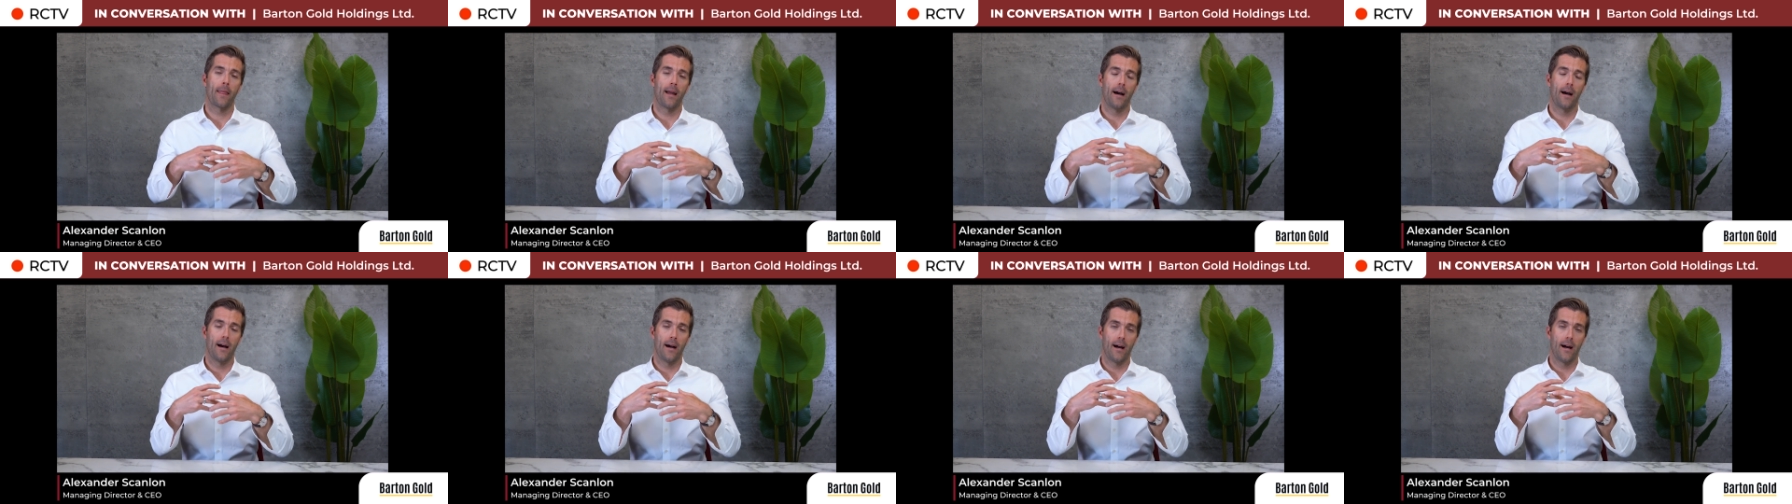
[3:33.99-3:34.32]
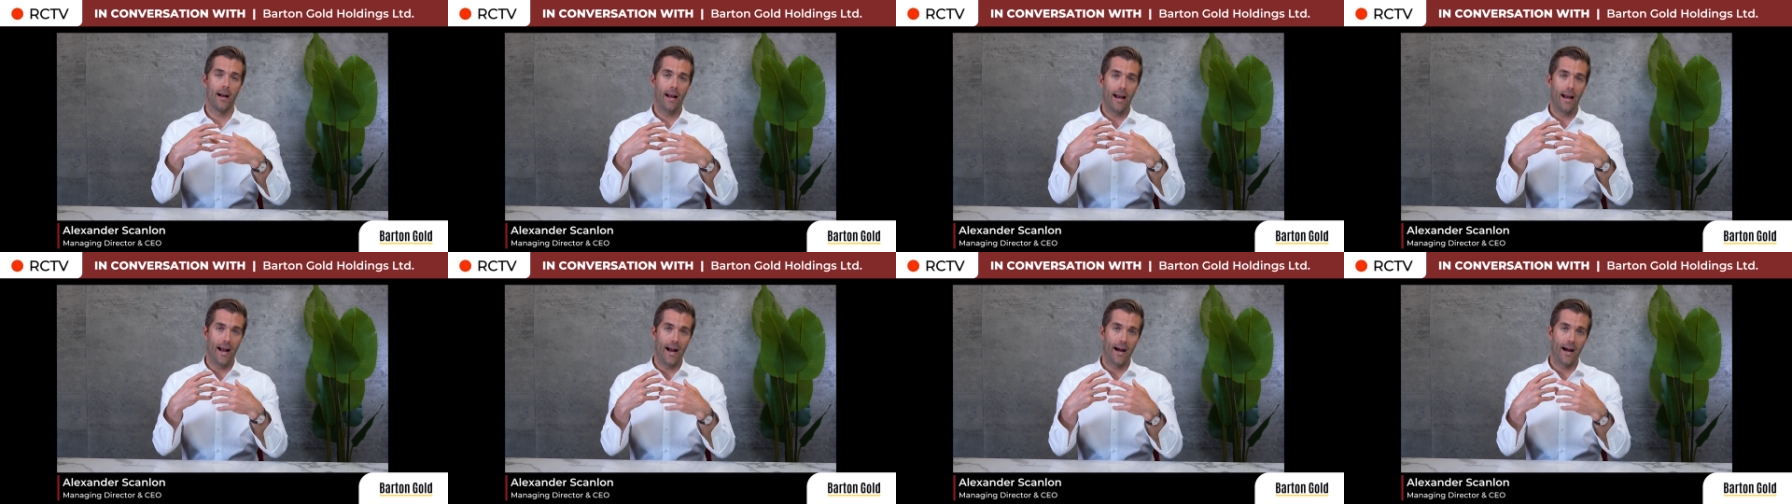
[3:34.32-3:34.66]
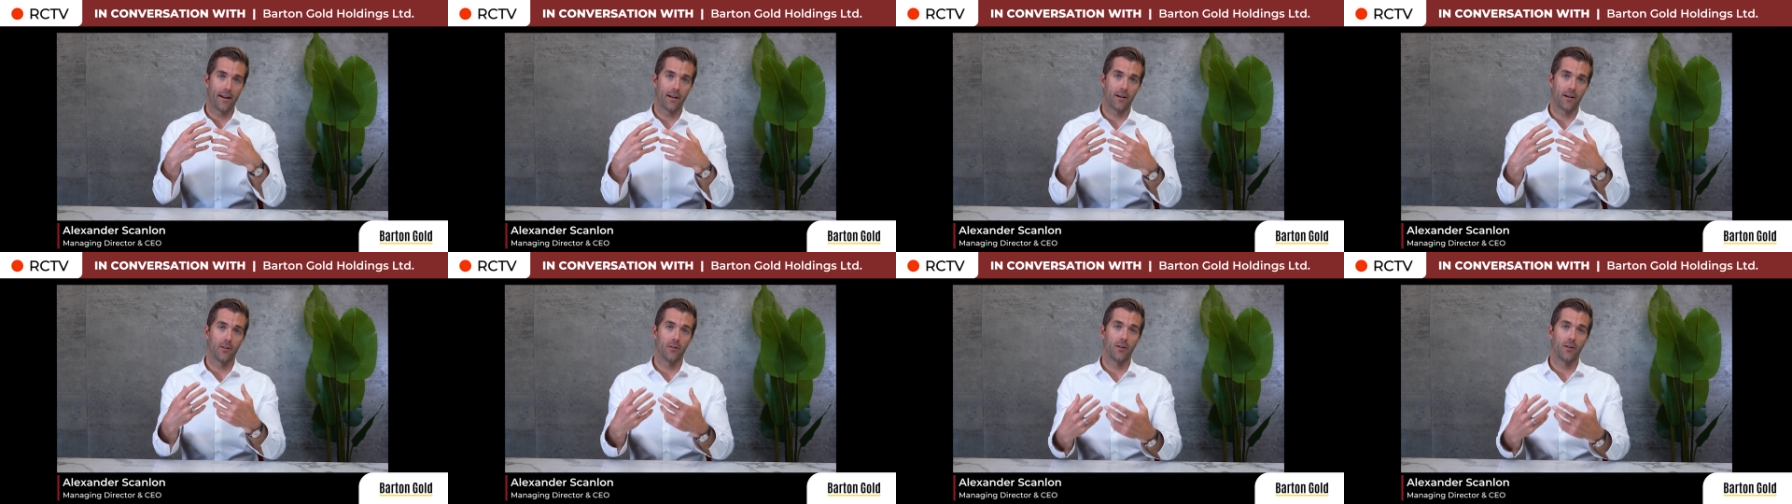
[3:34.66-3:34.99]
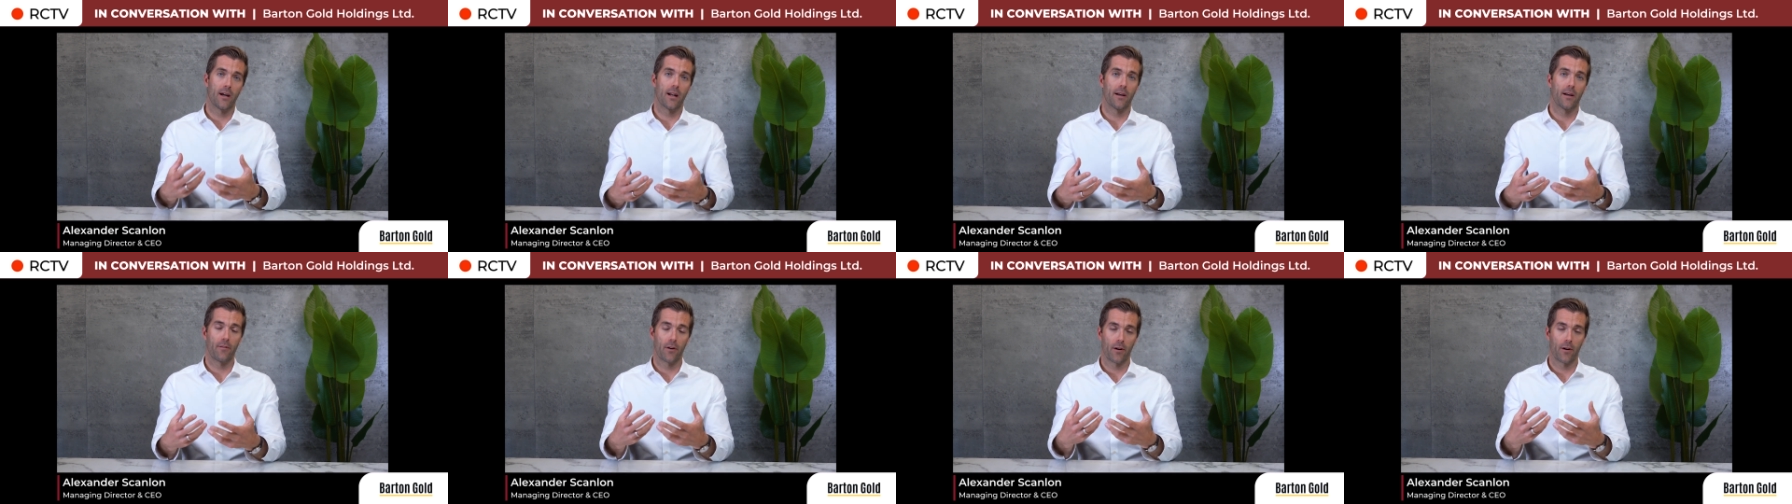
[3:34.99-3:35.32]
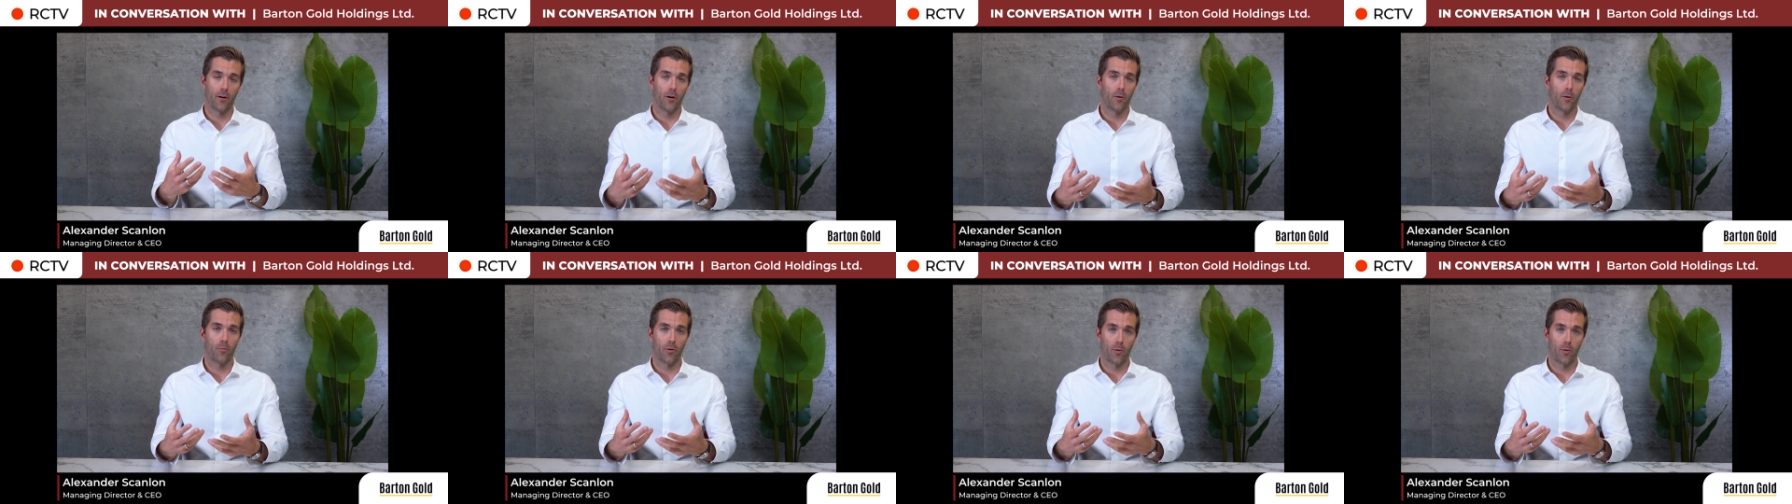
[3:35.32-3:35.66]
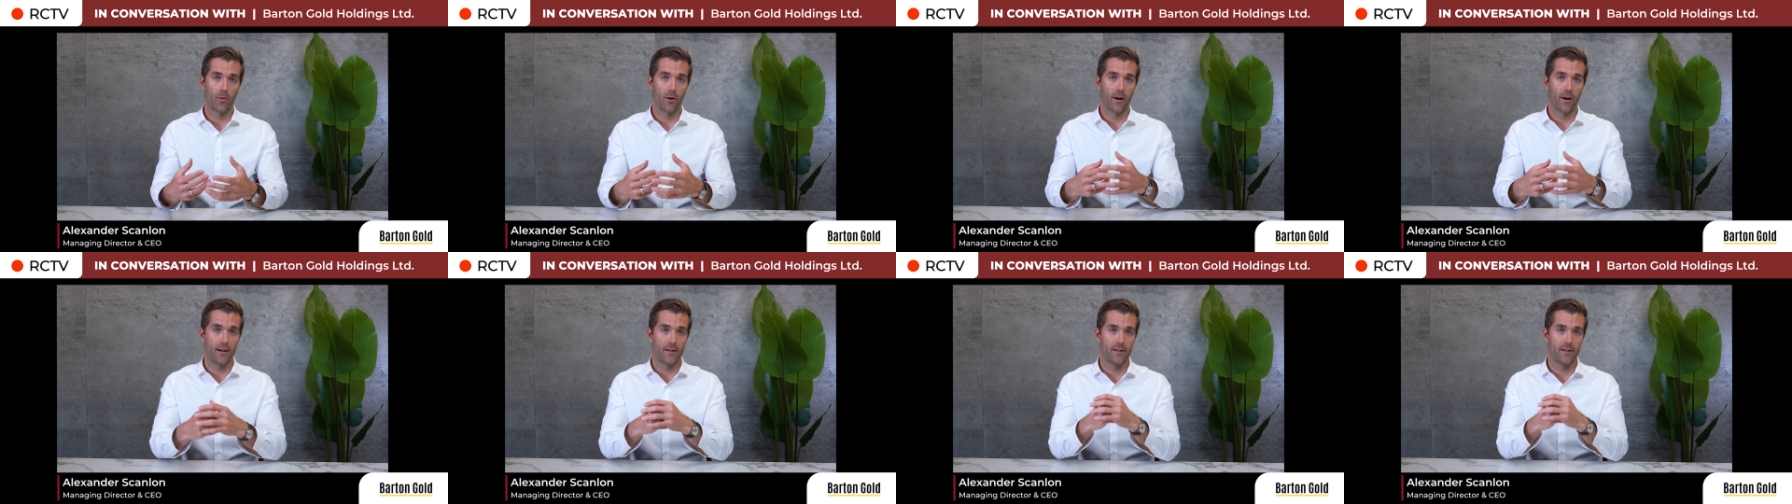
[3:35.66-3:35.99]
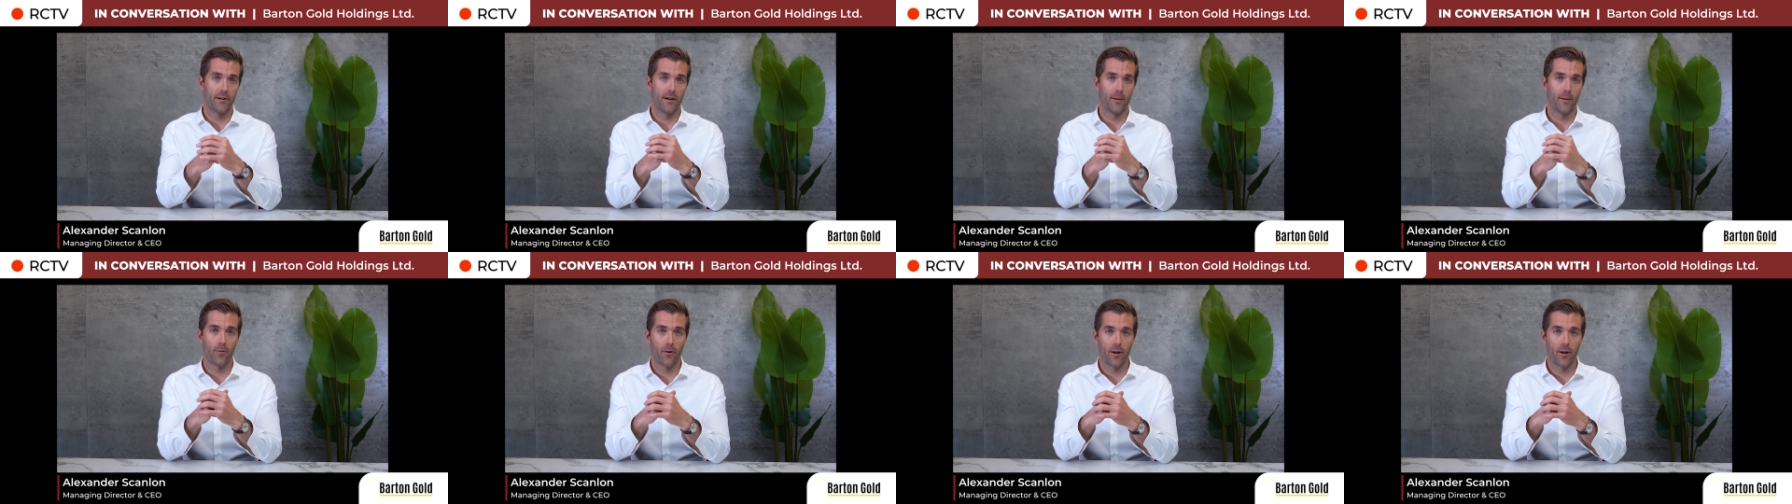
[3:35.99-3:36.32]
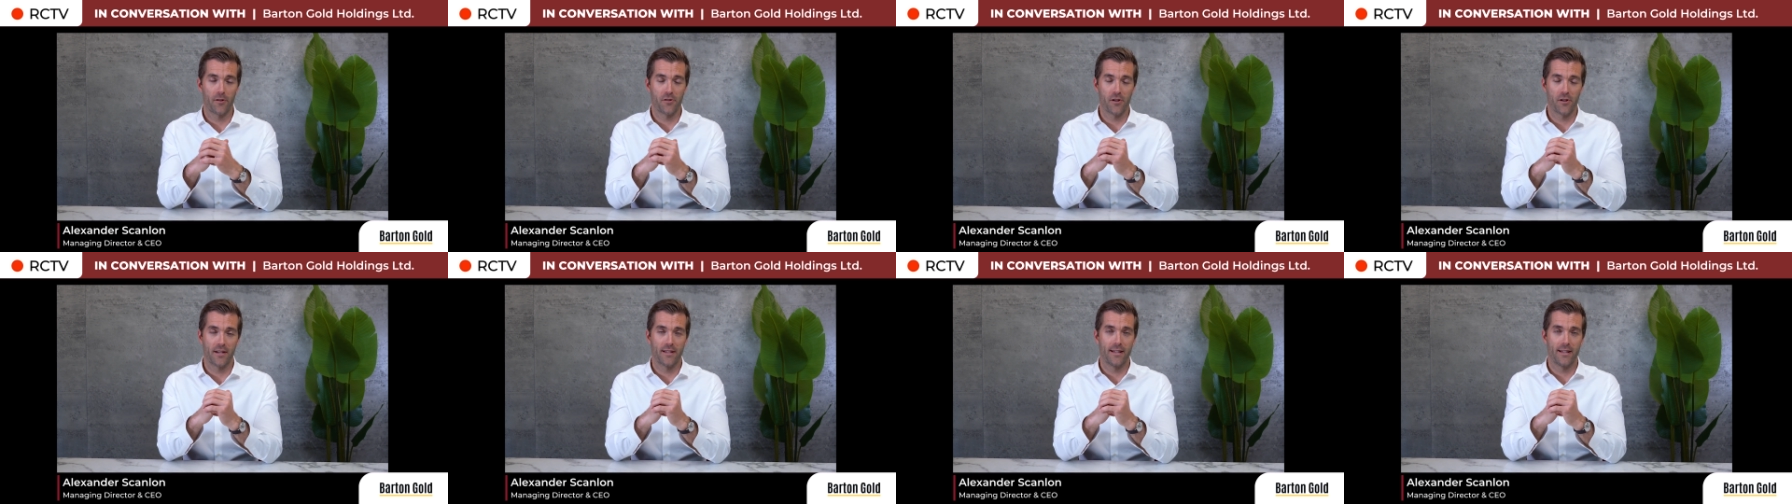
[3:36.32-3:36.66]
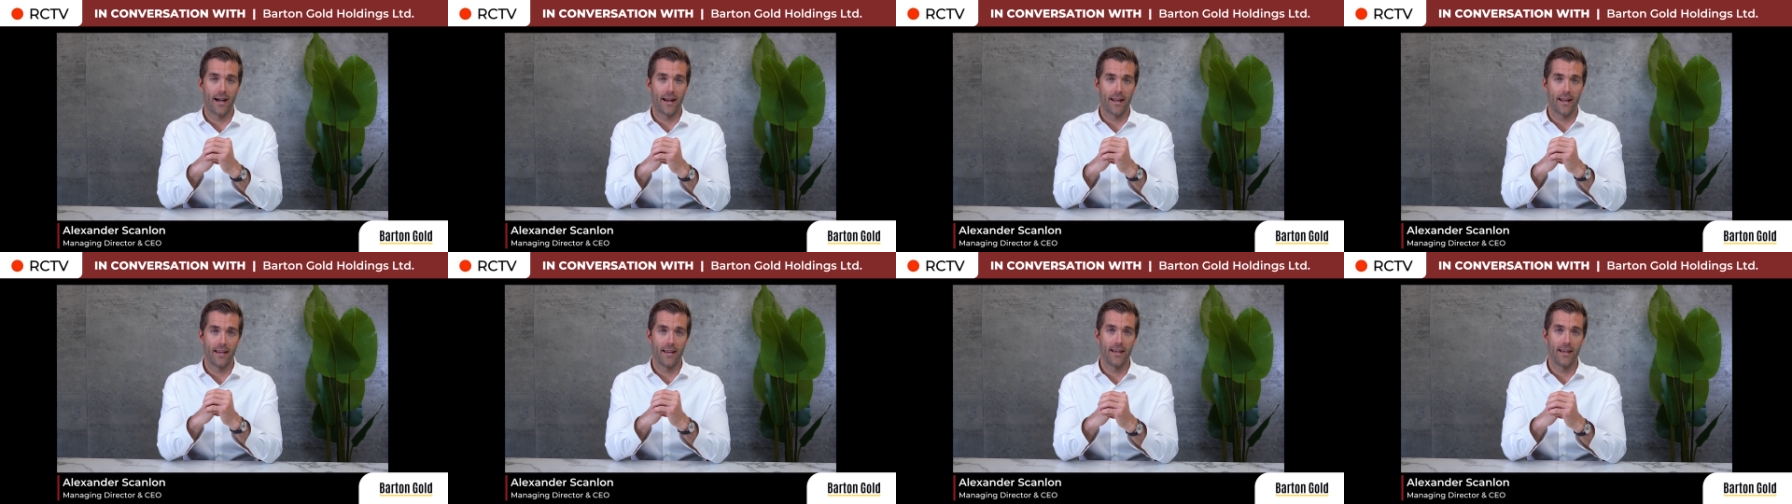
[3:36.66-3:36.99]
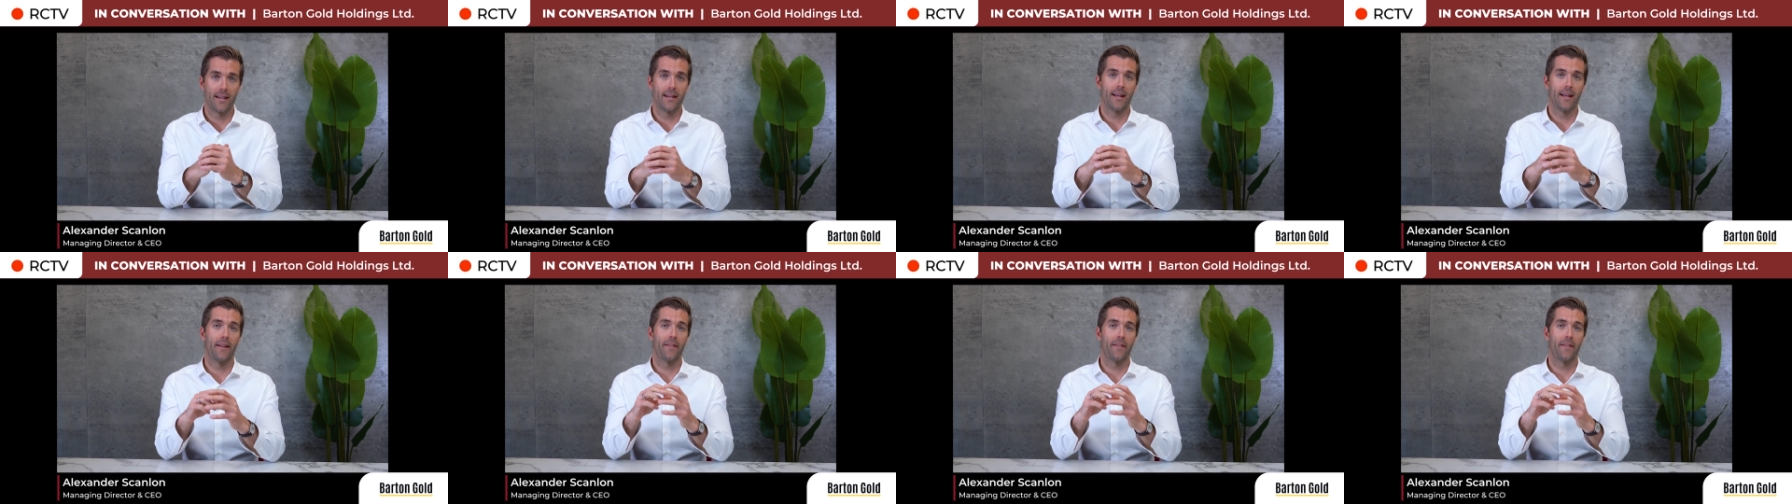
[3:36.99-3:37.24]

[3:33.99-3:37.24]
adding a lot of our own proprietary project data in,